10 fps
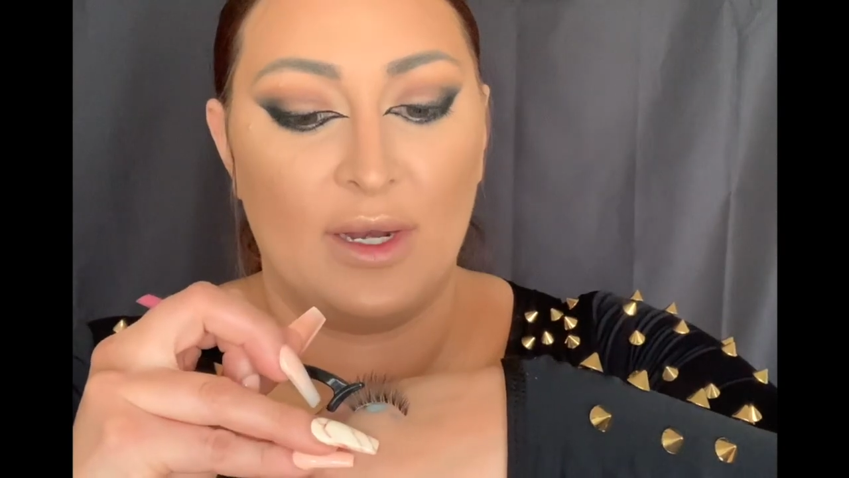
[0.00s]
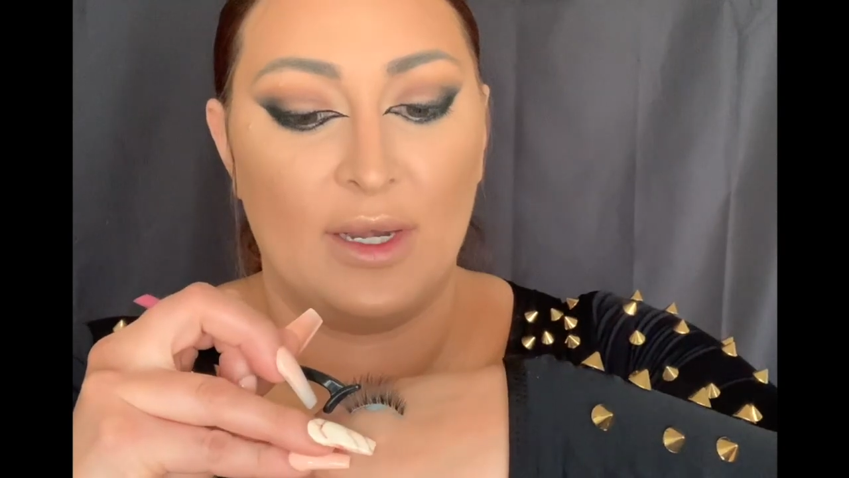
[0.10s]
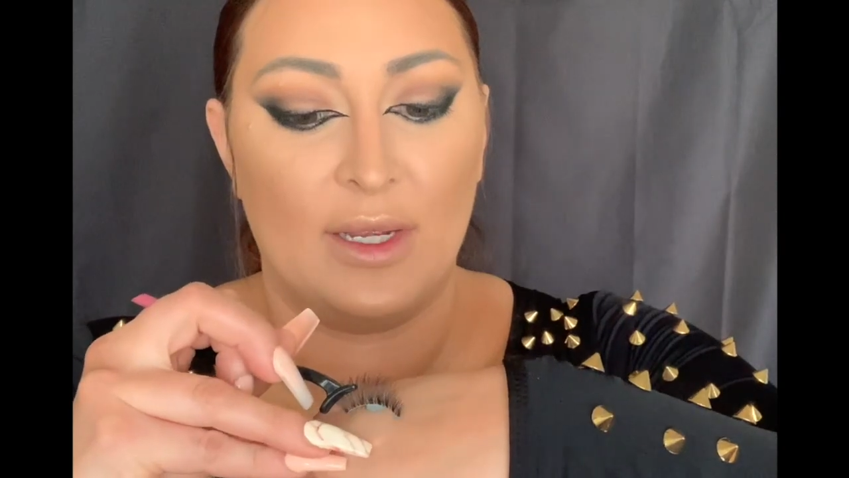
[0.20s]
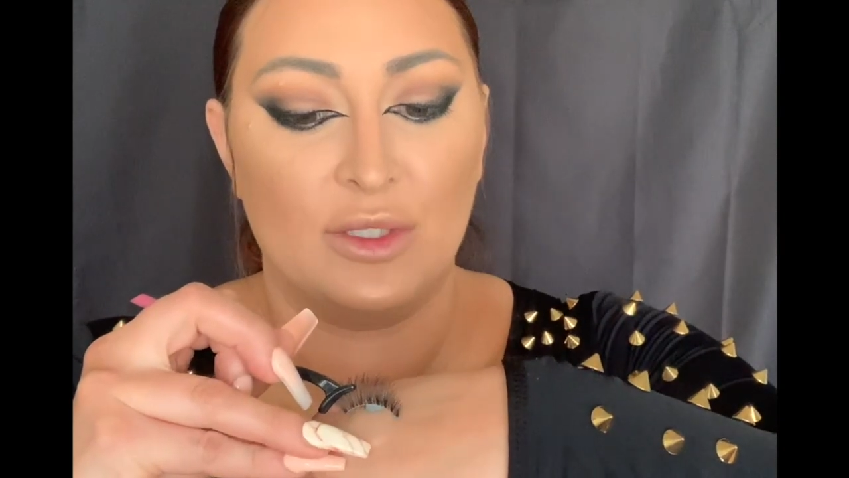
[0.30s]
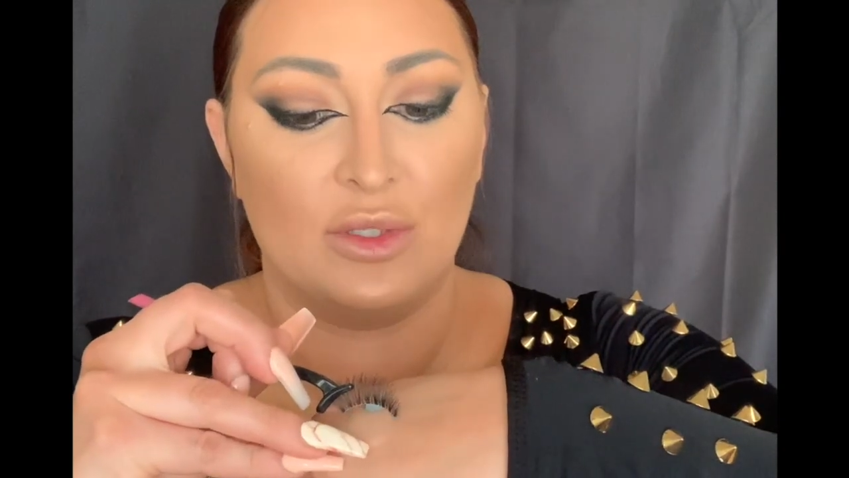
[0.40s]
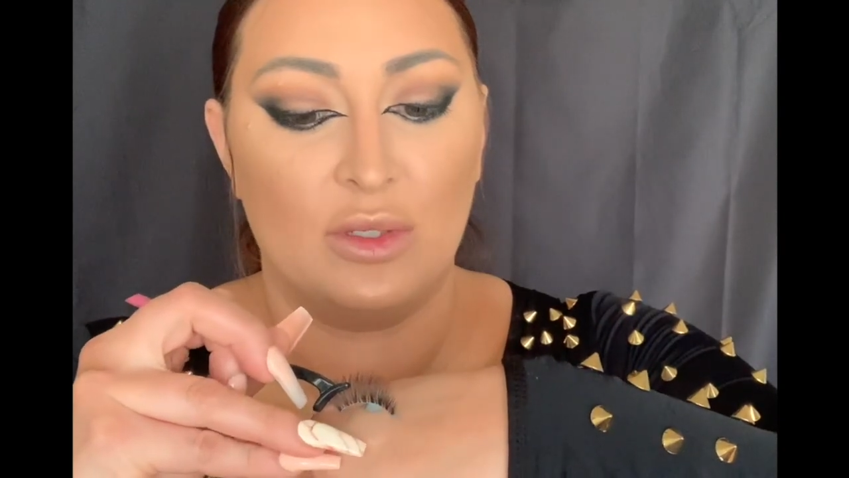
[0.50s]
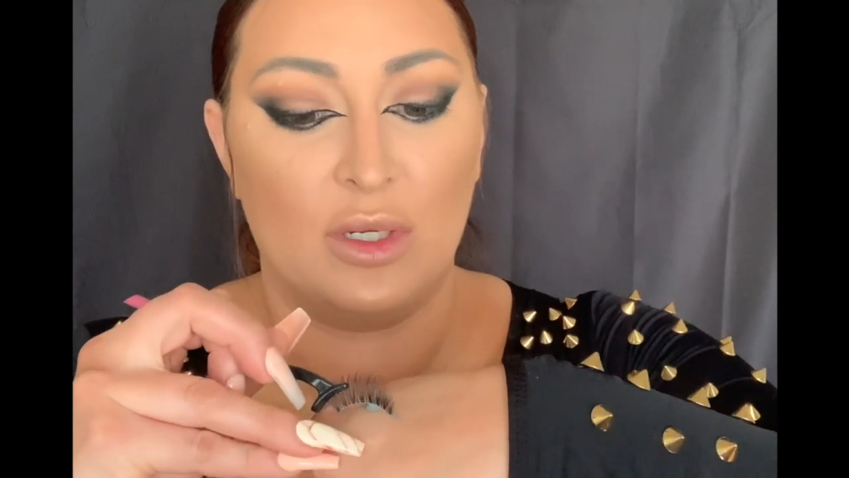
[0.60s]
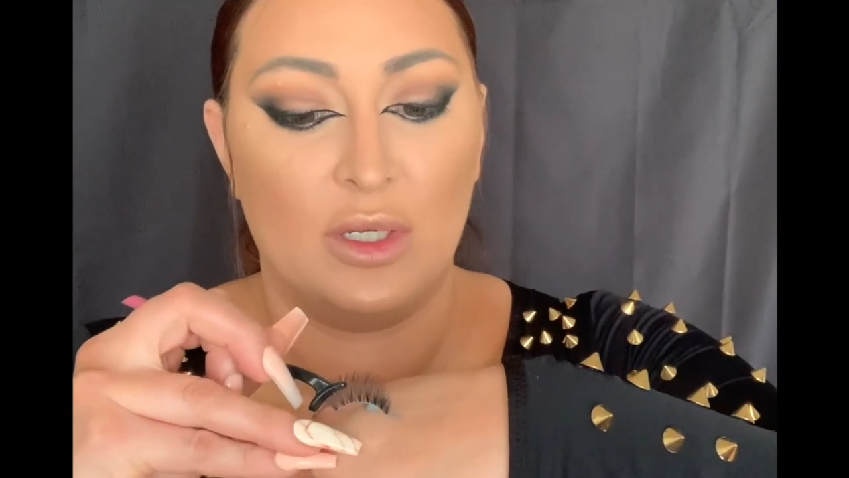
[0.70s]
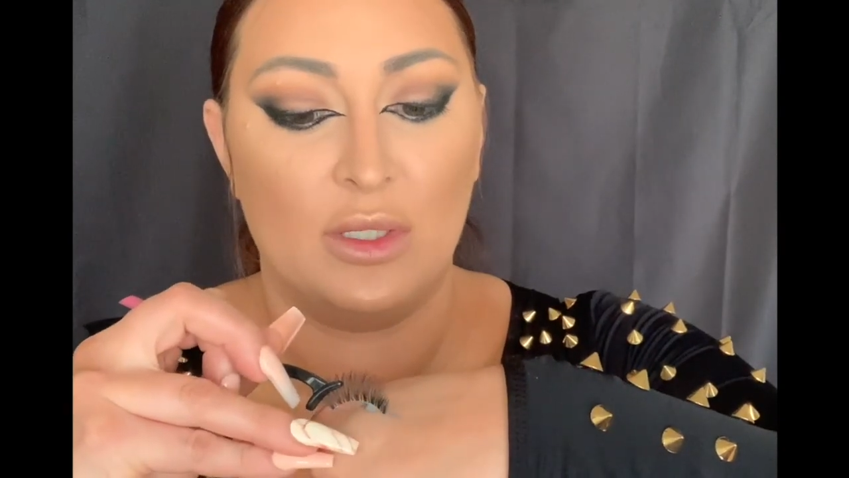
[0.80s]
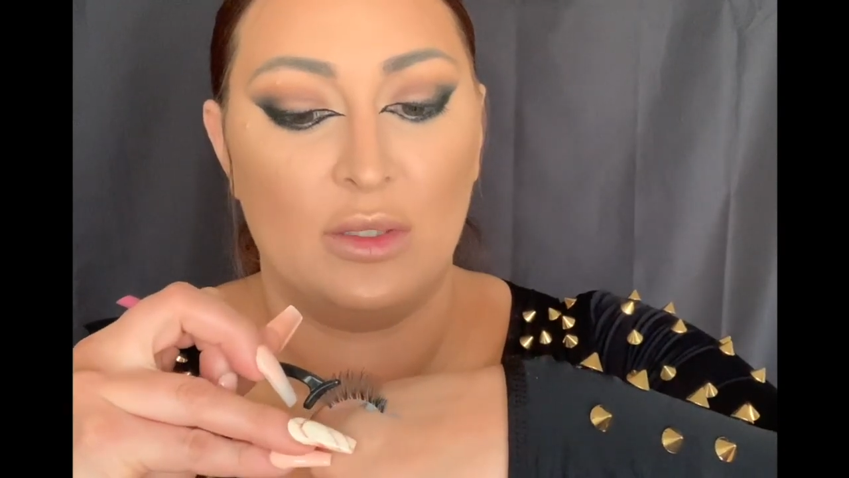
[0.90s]
natural
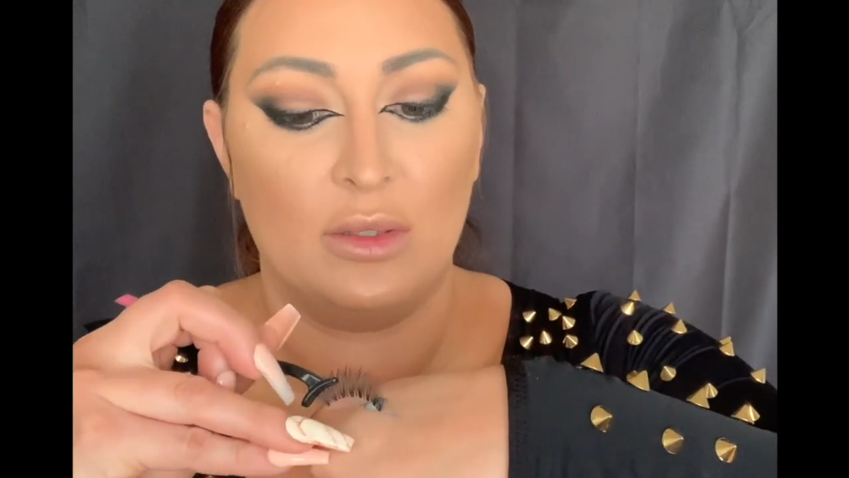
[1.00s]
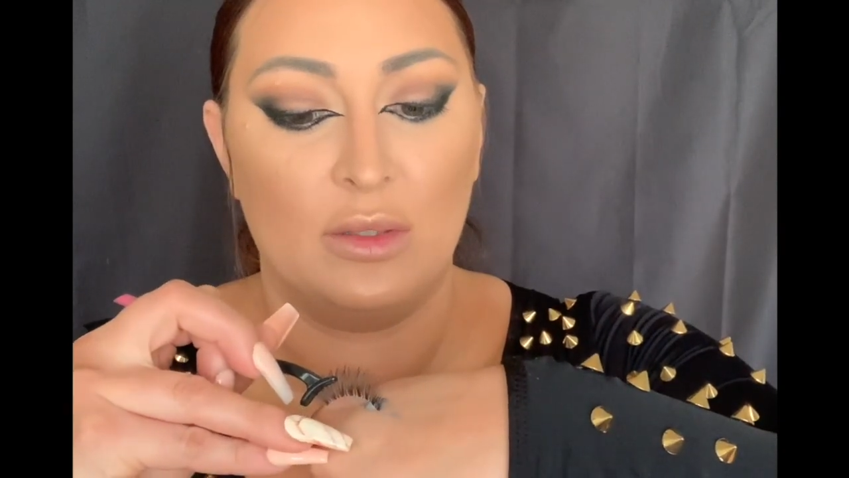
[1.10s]
on.